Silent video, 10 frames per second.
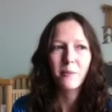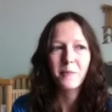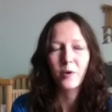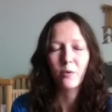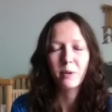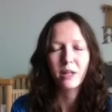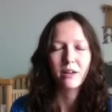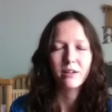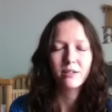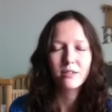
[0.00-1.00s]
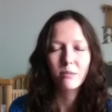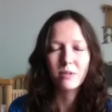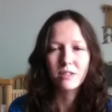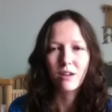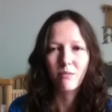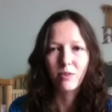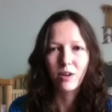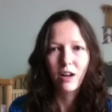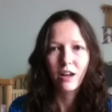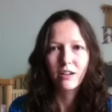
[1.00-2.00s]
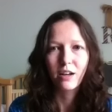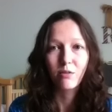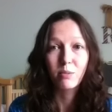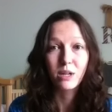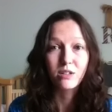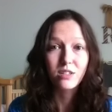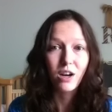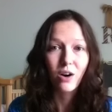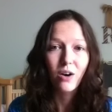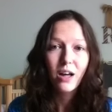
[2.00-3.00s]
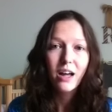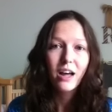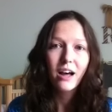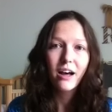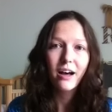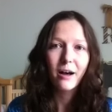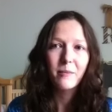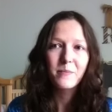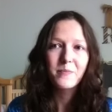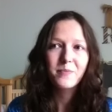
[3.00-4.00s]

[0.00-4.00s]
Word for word: there would be like some discomfort and I would be good to go. Um,